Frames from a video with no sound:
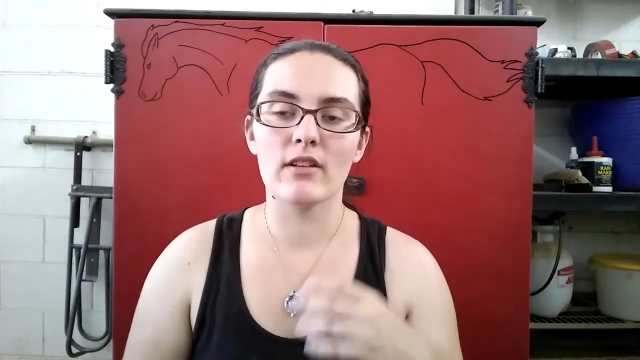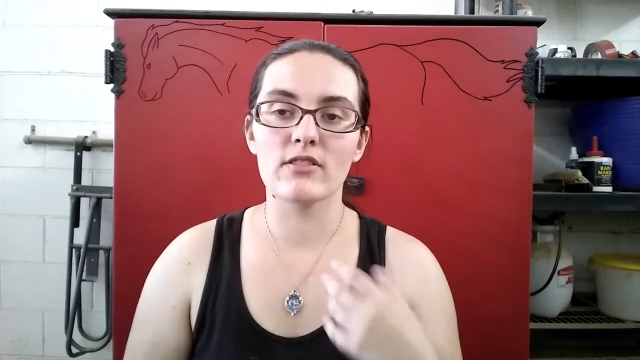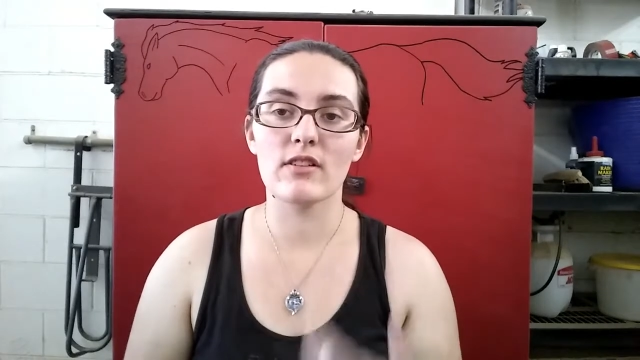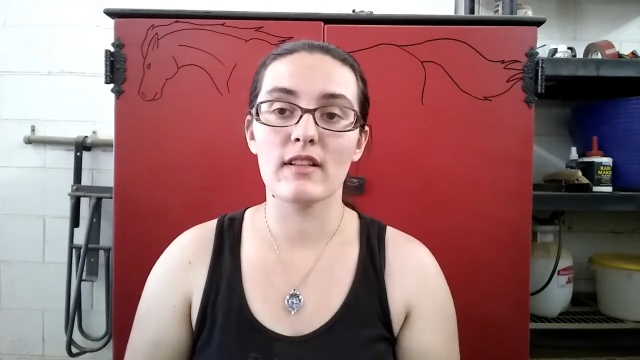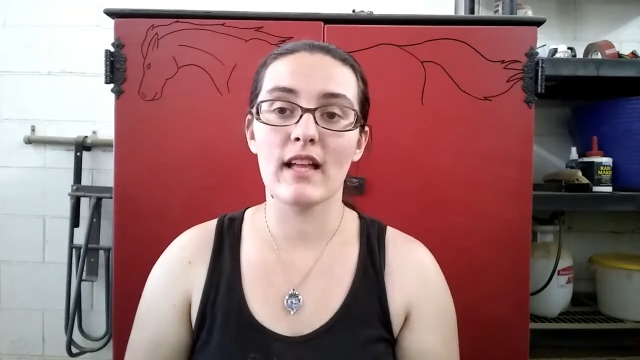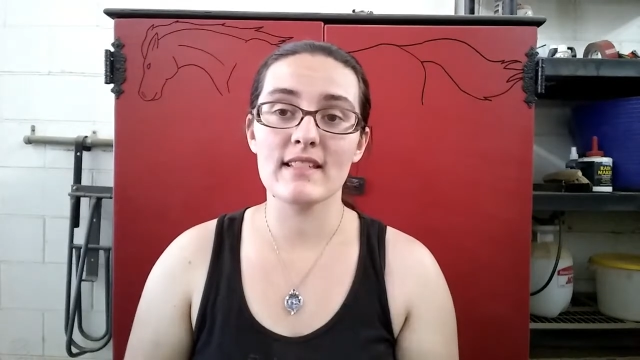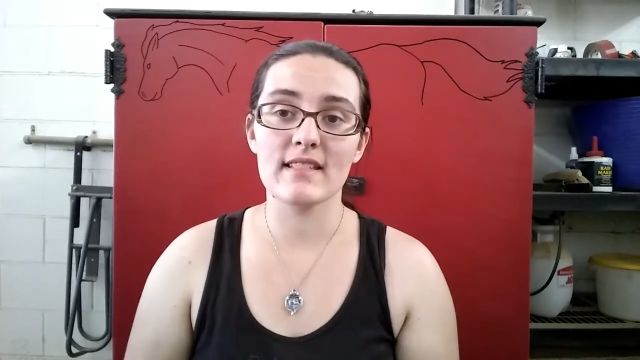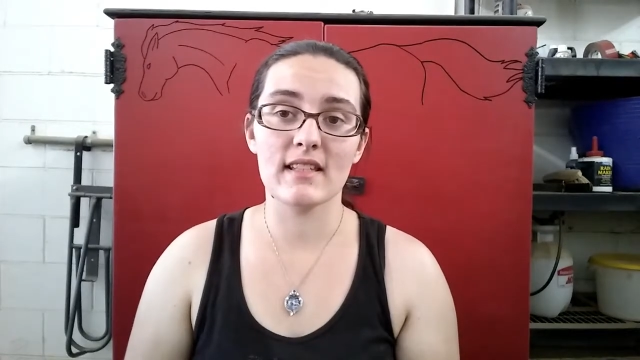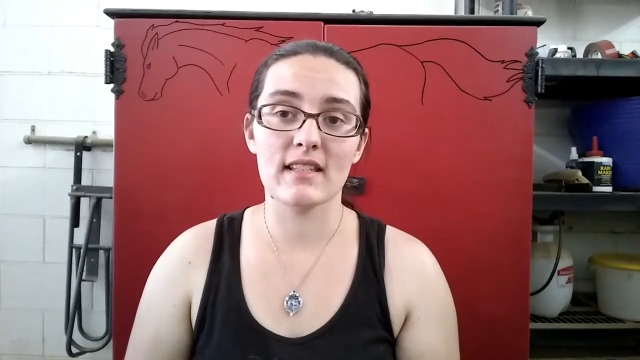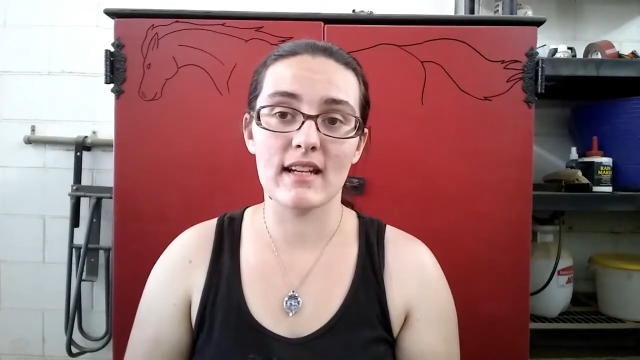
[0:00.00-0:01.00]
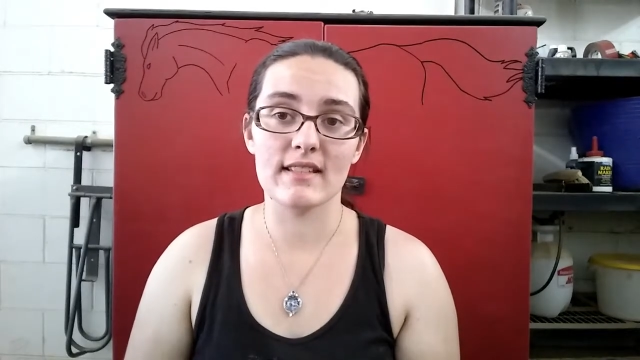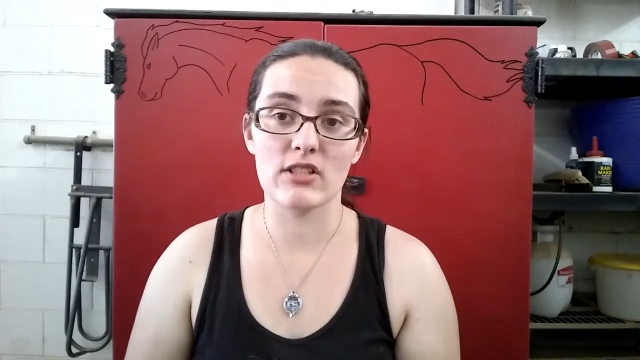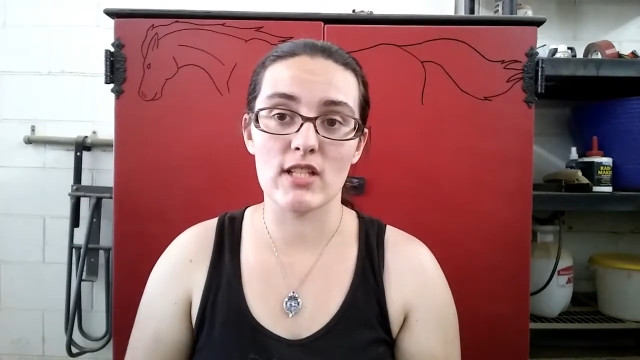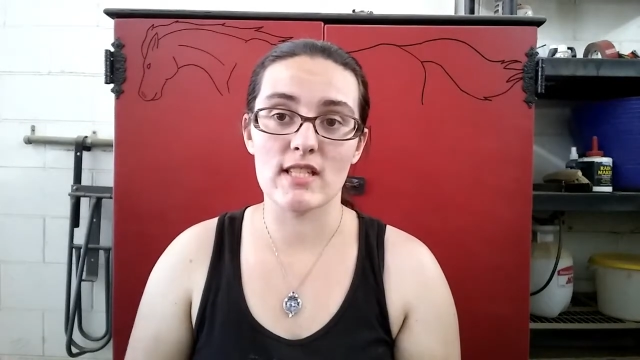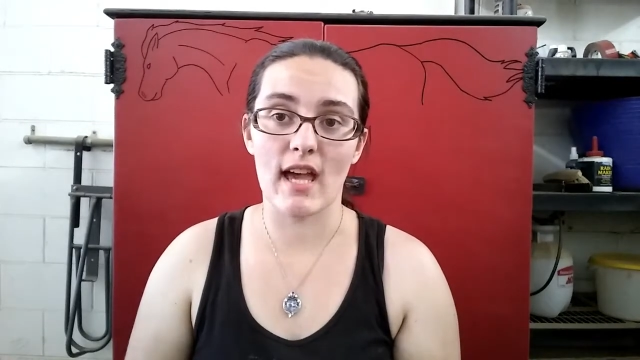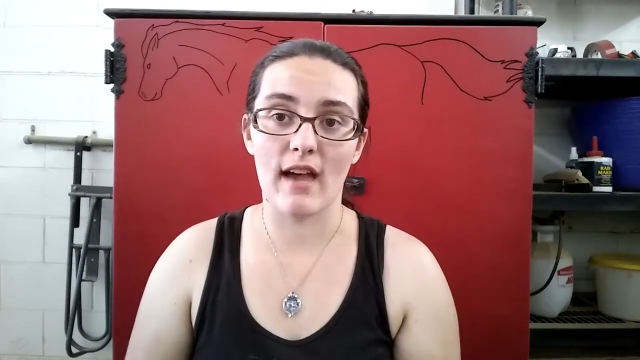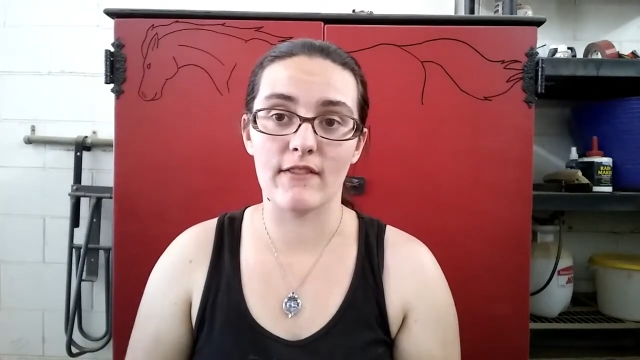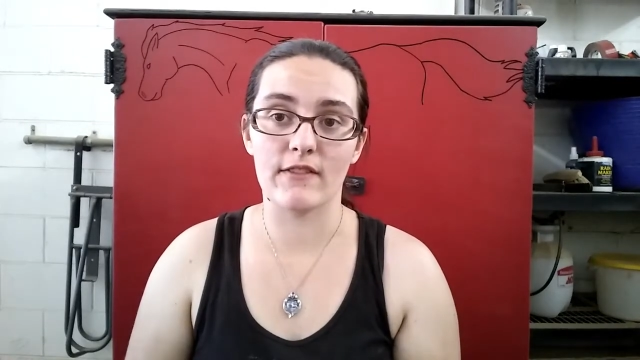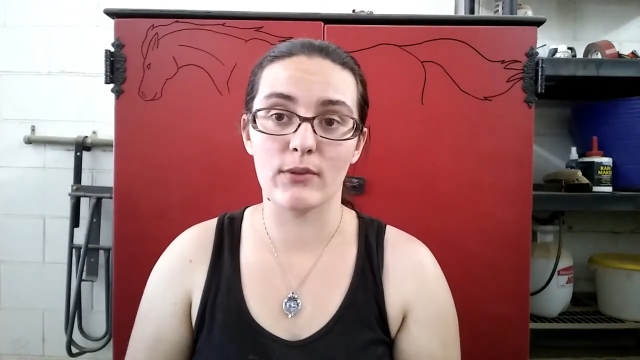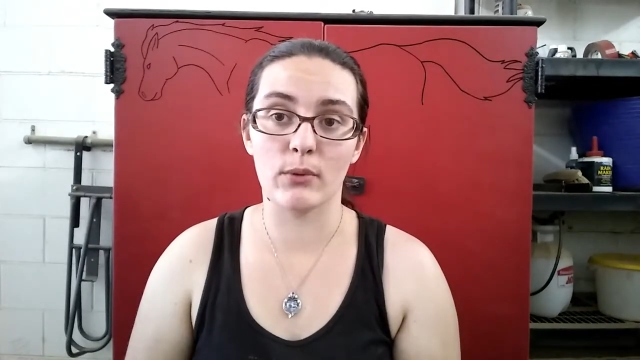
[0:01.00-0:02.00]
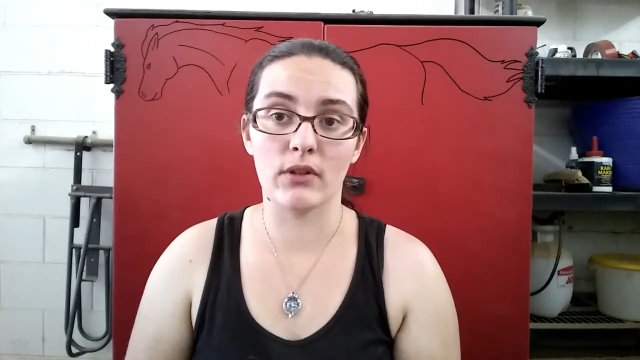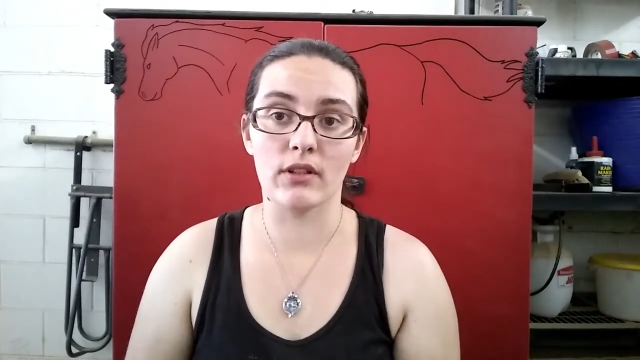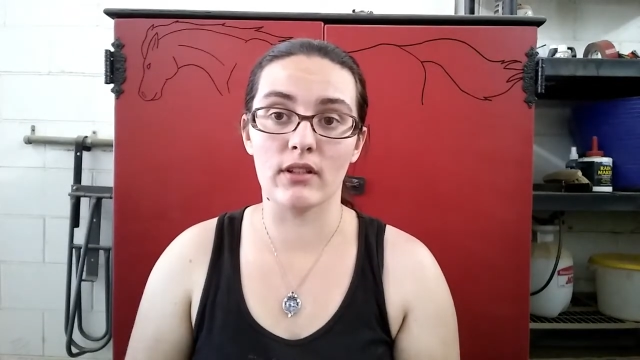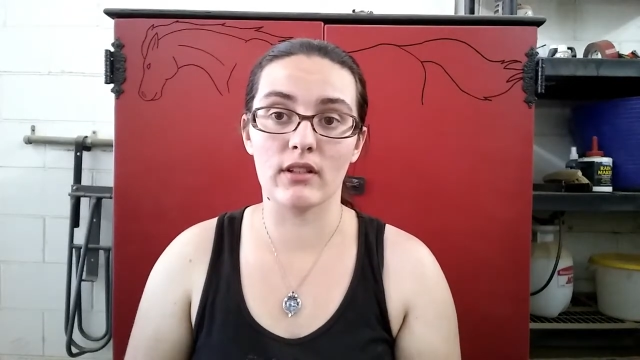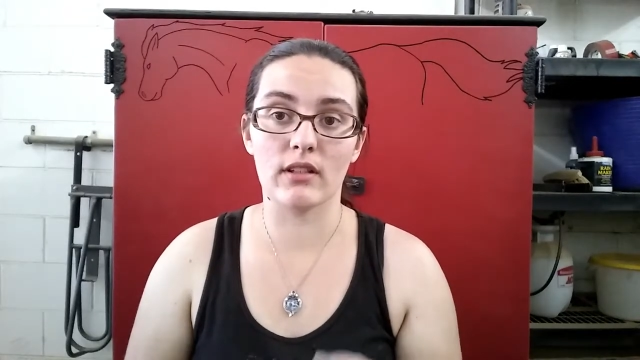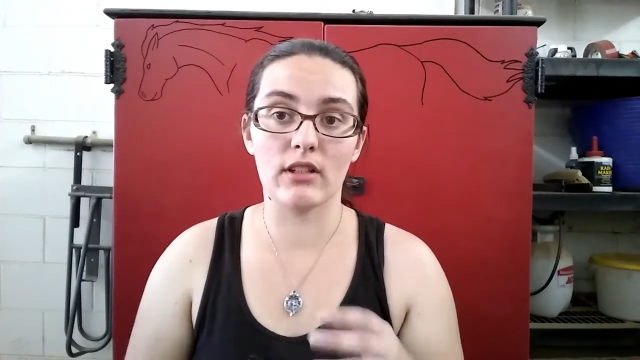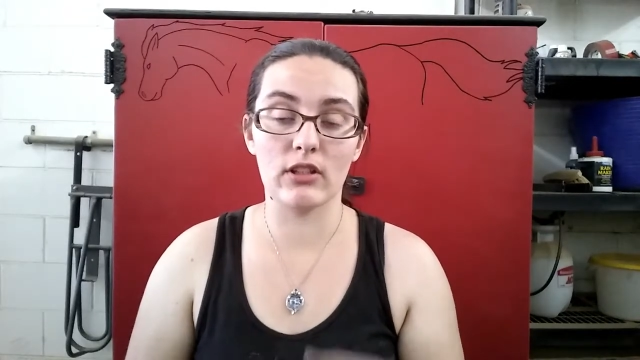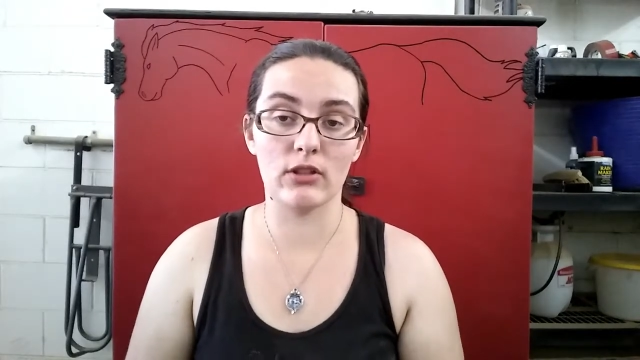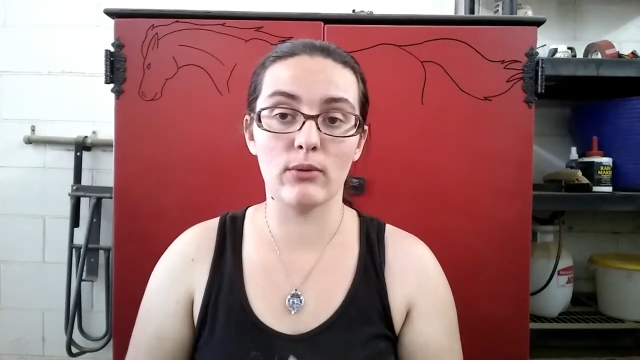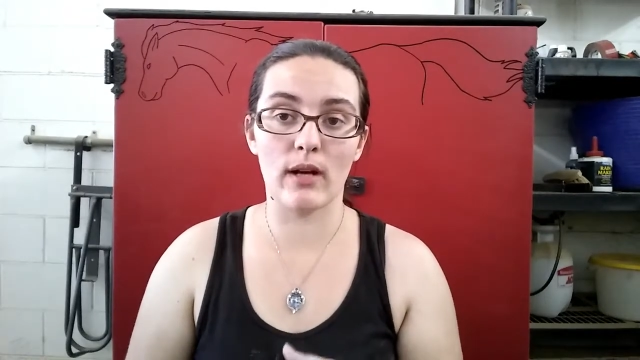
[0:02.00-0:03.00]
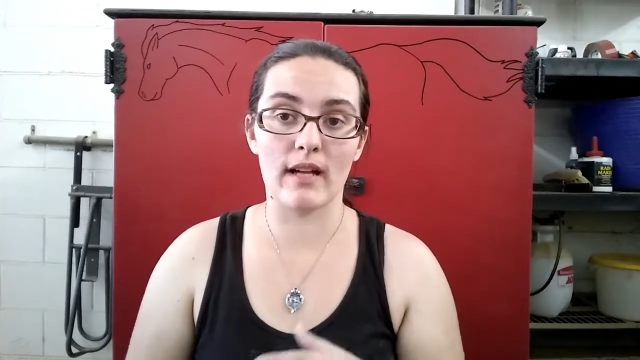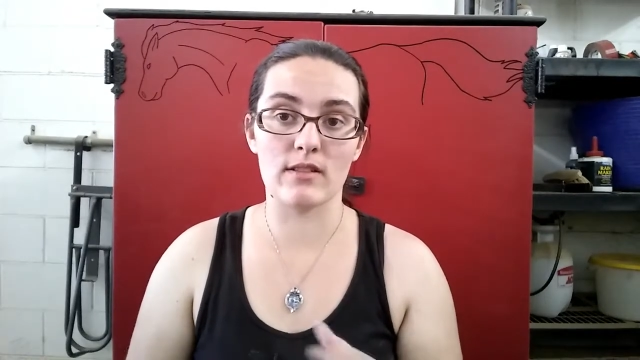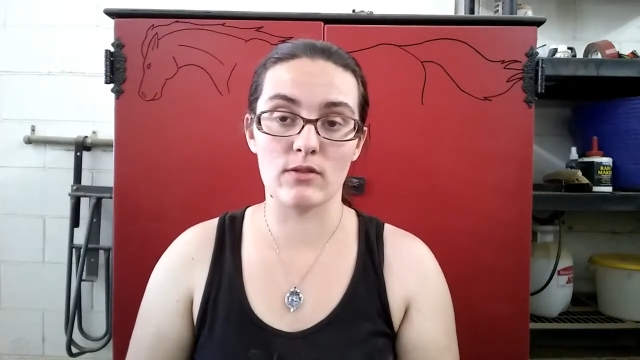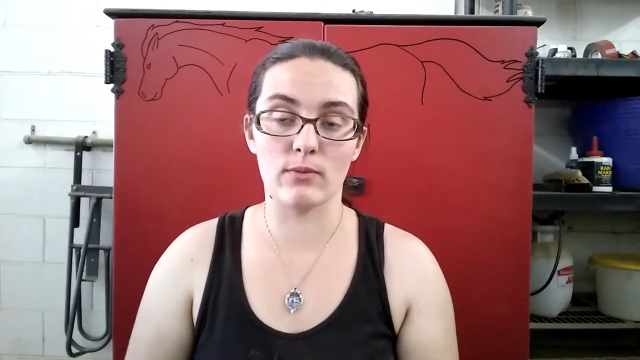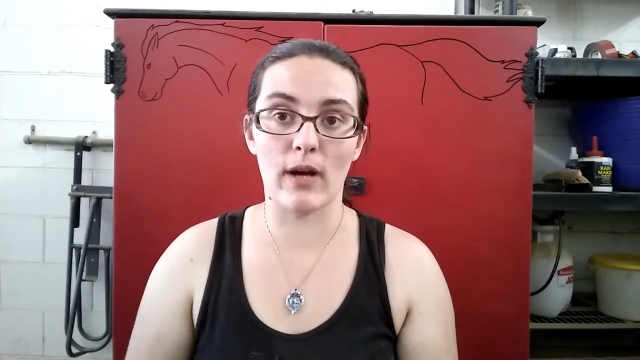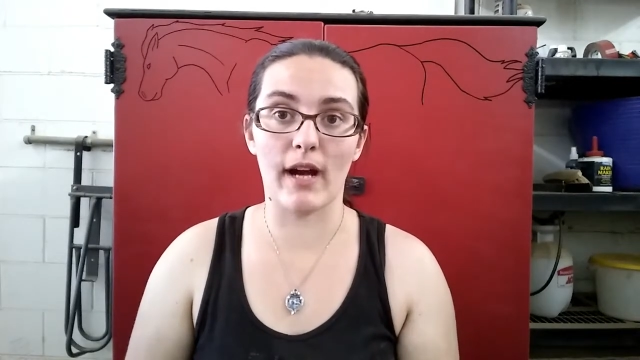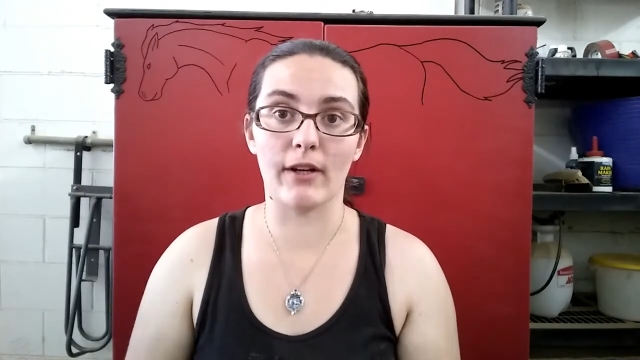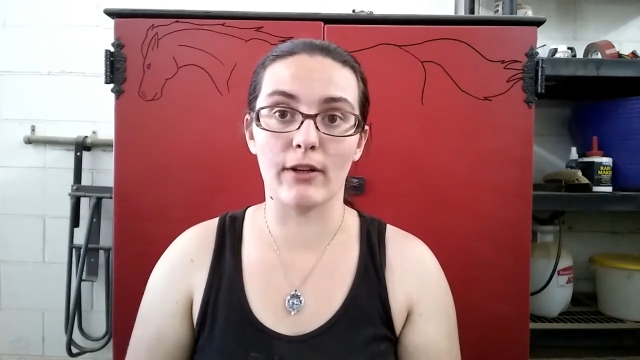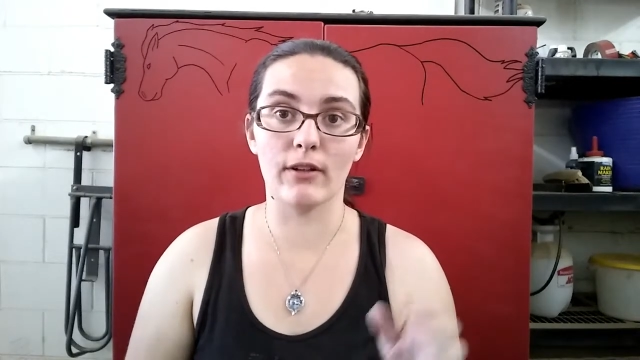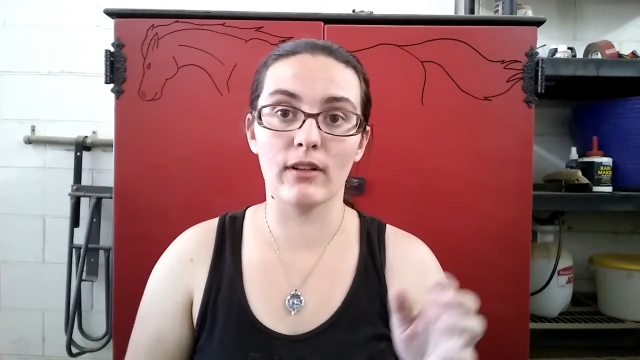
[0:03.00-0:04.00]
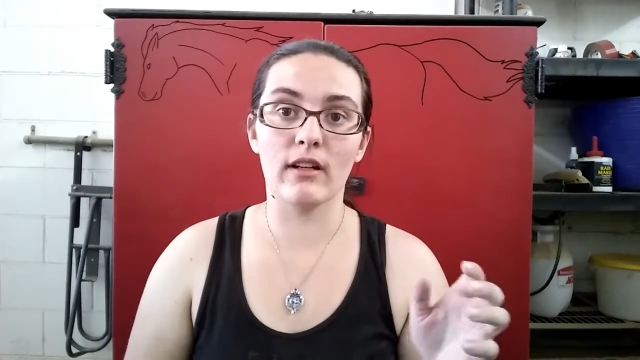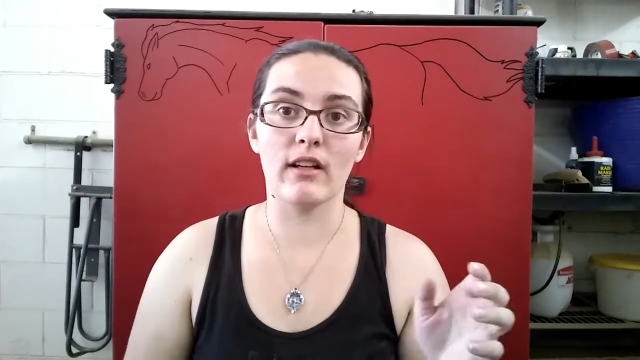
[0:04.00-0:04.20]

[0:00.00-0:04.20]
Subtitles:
So the last thing that I suggest to have for you as the rider